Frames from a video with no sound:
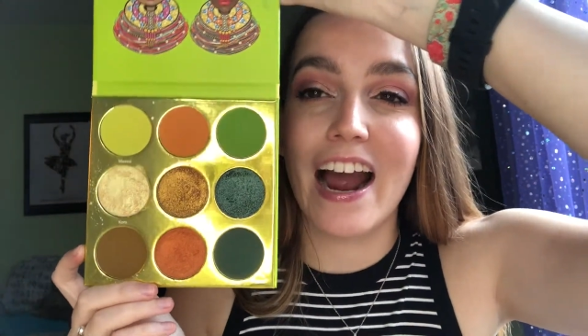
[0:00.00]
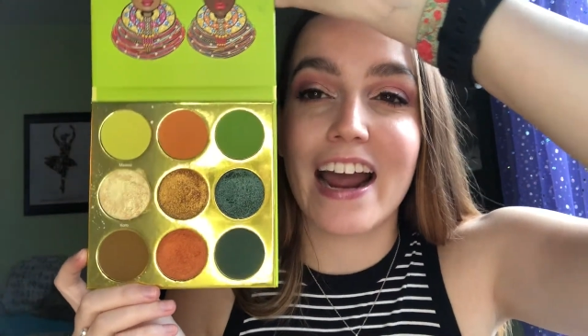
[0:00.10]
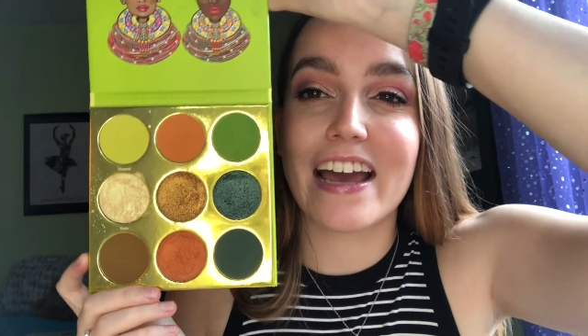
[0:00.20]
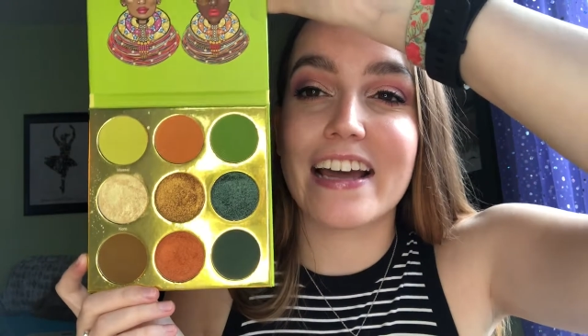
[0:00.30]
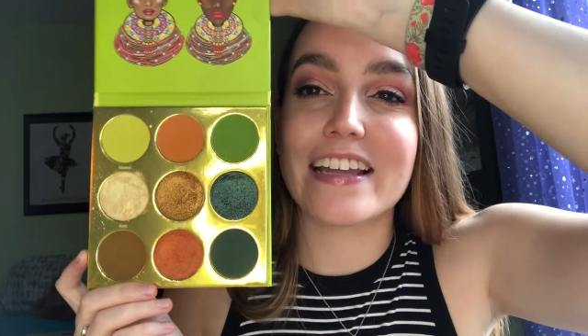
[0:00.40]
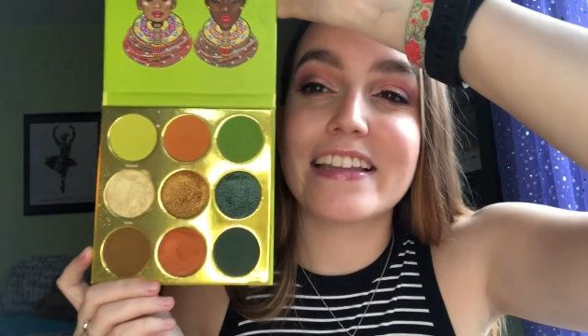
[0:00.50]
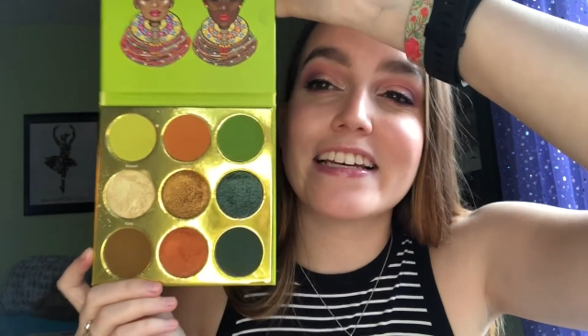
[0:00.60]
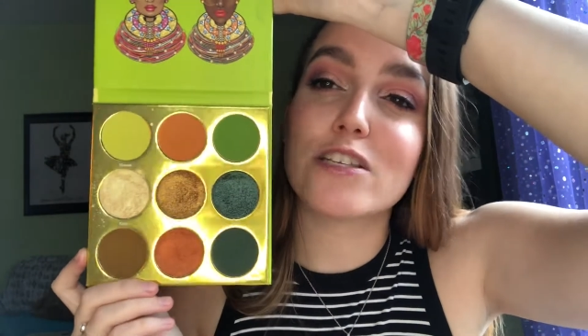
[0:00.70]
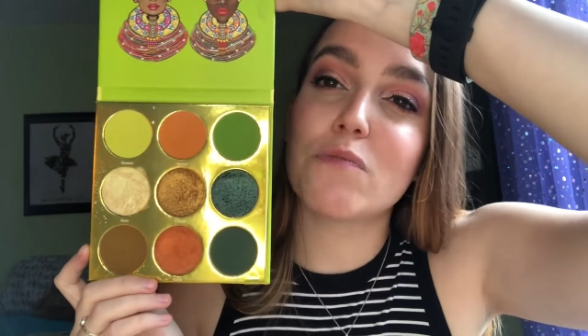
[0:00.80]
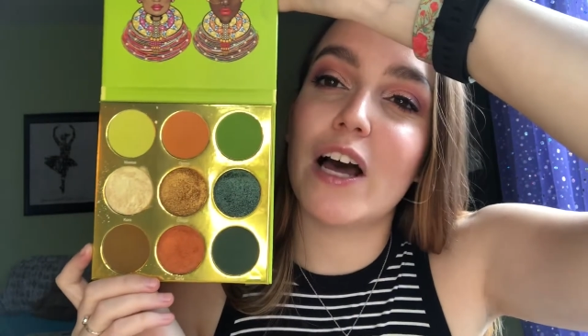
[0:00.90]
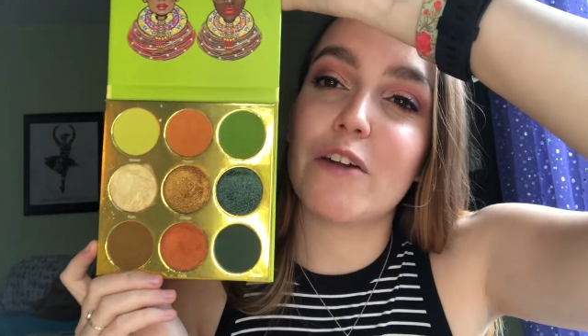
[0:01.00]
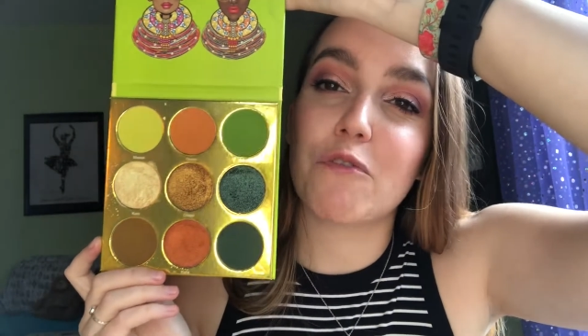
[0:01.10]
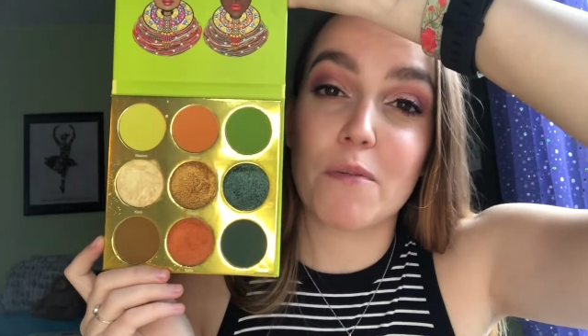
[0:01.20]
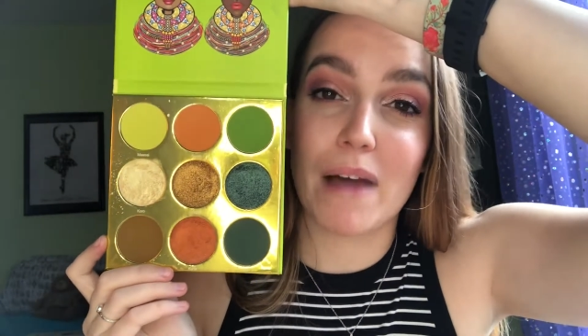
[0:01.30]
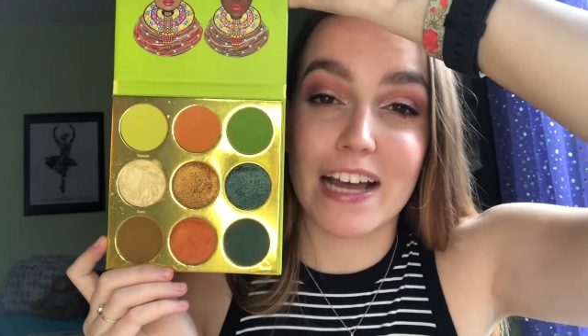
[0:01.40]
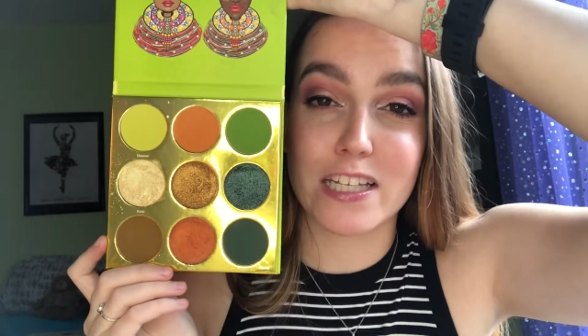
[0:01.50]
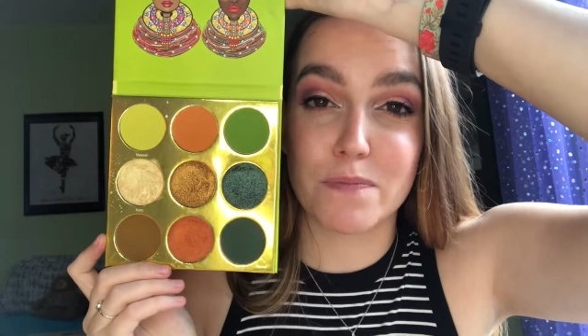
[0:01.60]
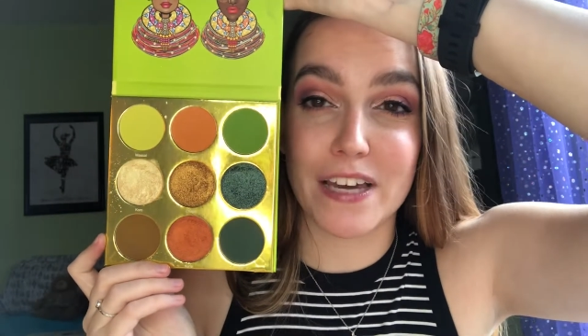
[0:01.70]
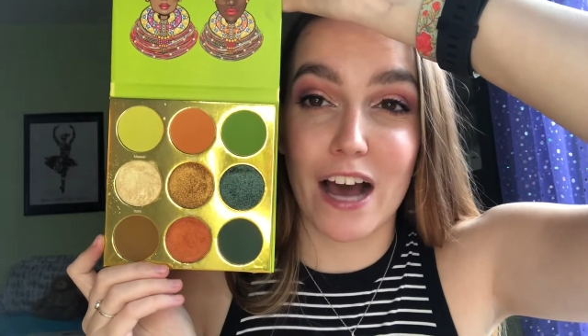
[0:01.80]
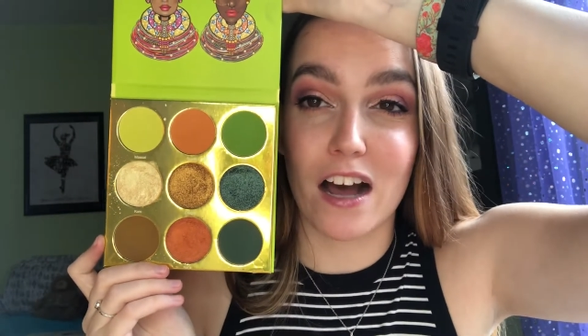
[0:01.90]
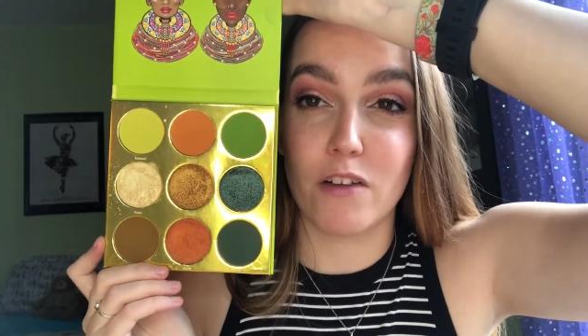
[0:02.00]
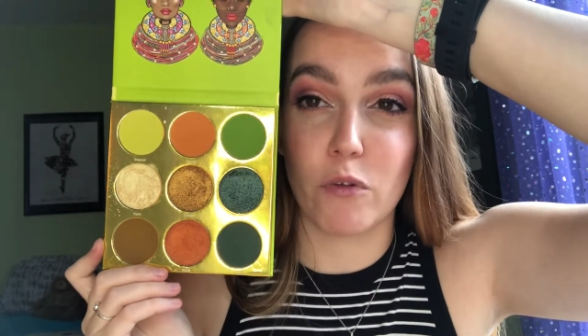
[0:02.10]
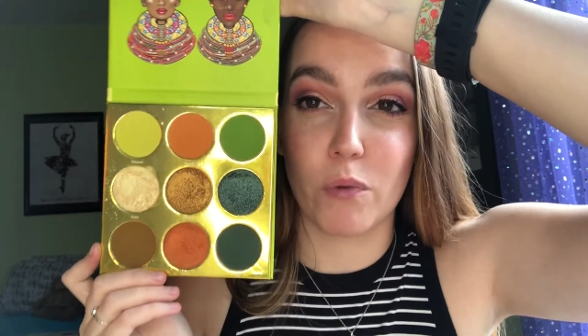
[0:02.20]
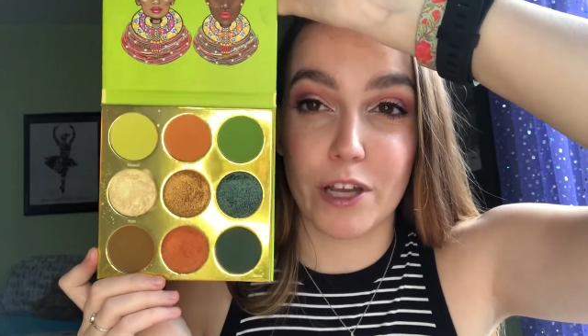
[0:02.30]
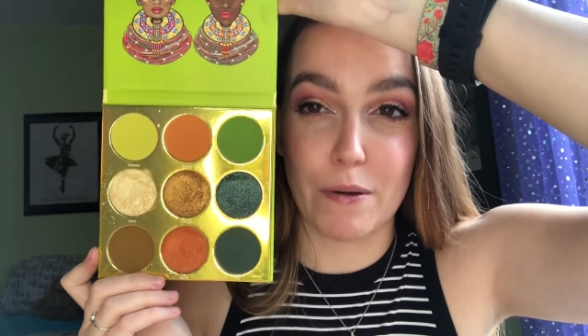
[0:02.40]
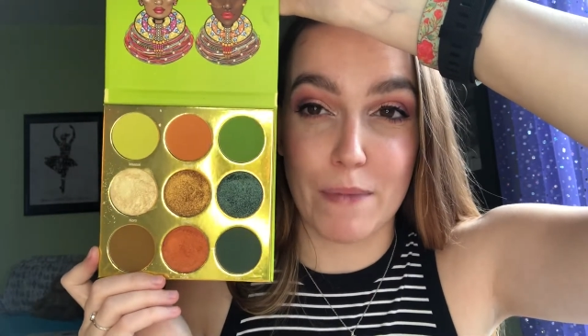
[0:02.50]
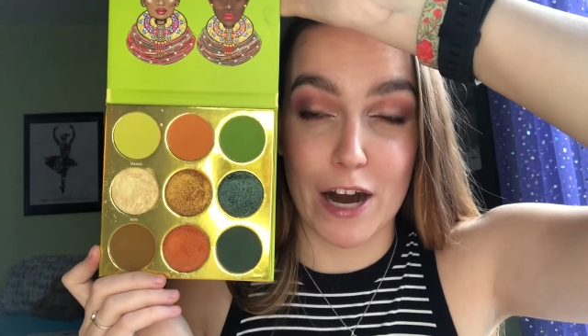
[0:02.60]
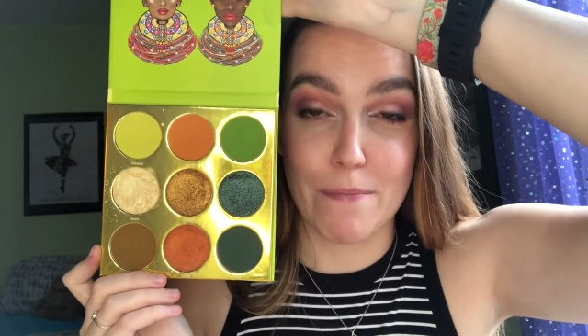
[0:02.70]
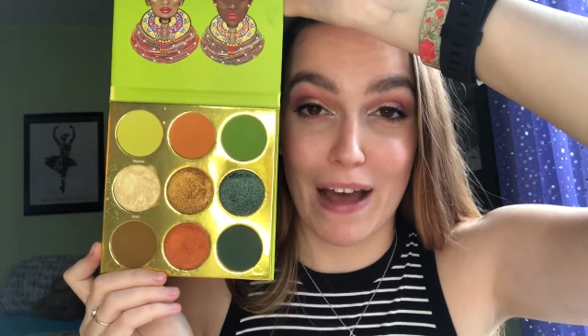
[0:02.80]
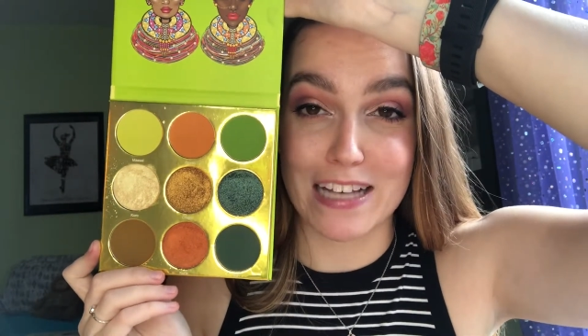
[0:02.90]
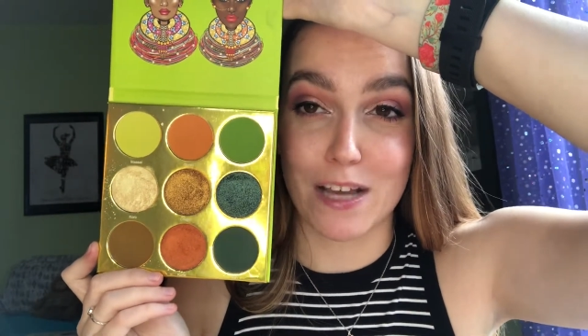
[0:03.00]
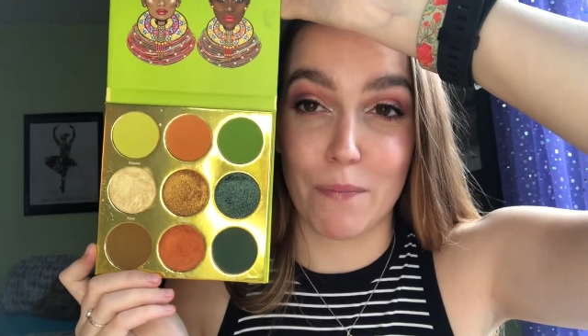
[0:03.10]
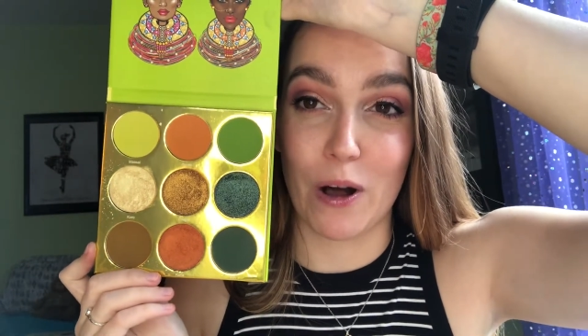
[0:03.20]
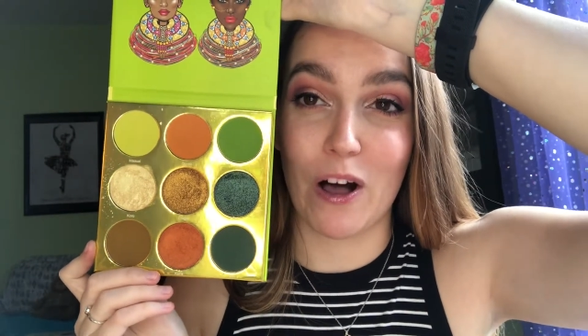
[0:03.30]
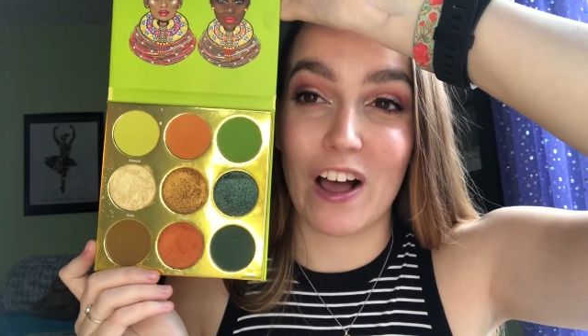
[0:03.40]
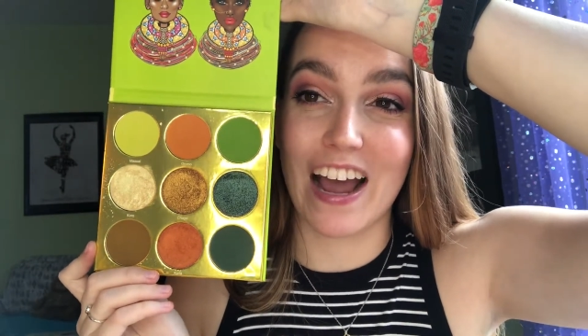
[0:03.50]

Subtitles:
and this one reminds me of William & Mary basketball.